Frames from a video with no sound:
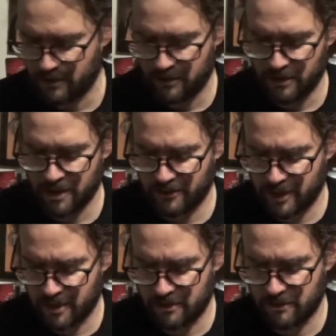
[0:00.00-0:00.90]
And
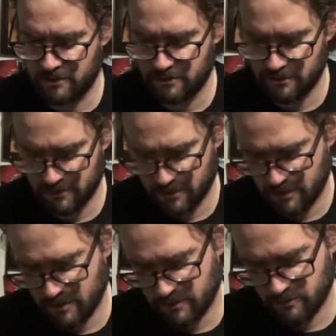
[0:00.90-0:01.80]
then
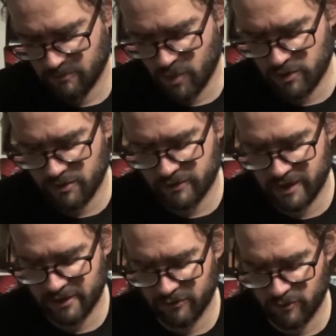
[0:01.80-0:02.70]
Murders
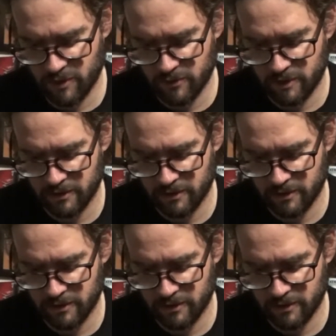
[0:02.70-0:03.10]
in the Rue